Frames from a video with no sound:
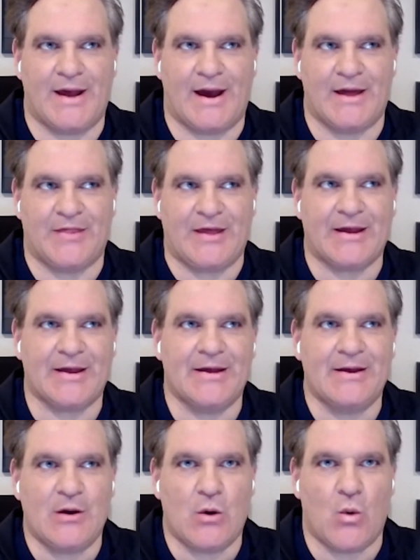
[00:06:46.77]
I think
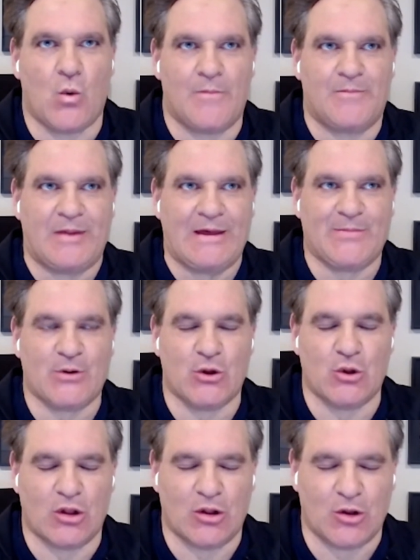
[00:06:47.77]
when
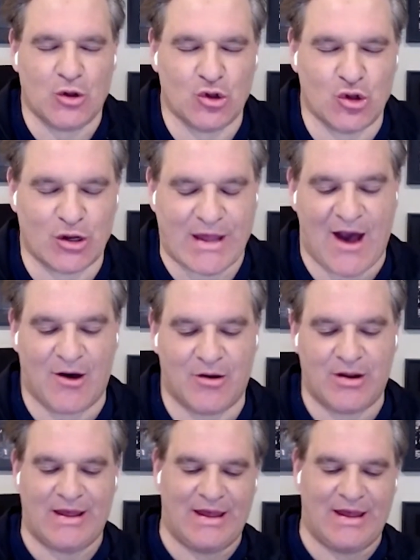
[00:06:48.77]
people look out